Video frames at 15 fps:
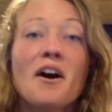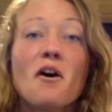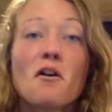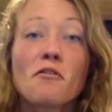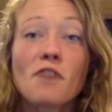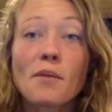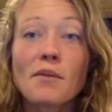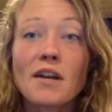A
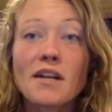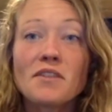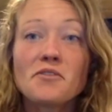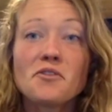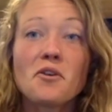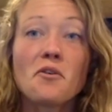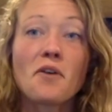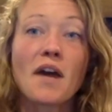rubberized
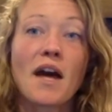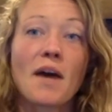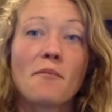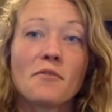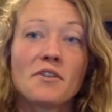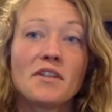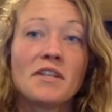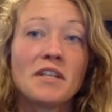toe cap
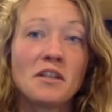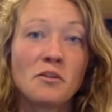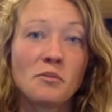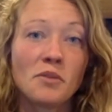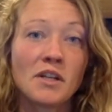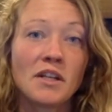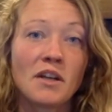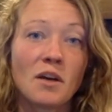with a
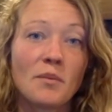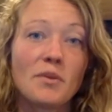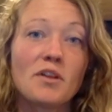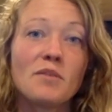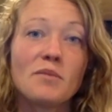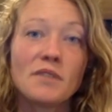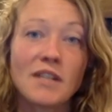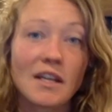neoprene
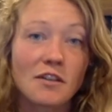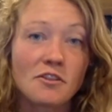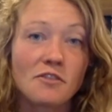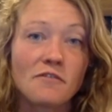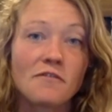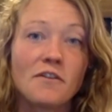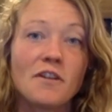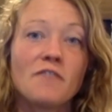upper protects
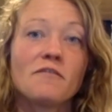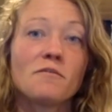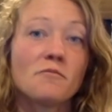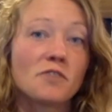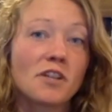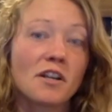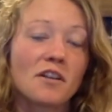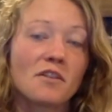your foot from
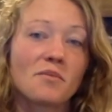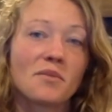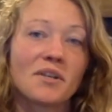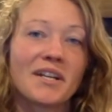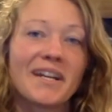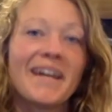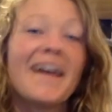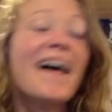trail
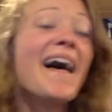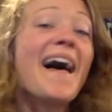debris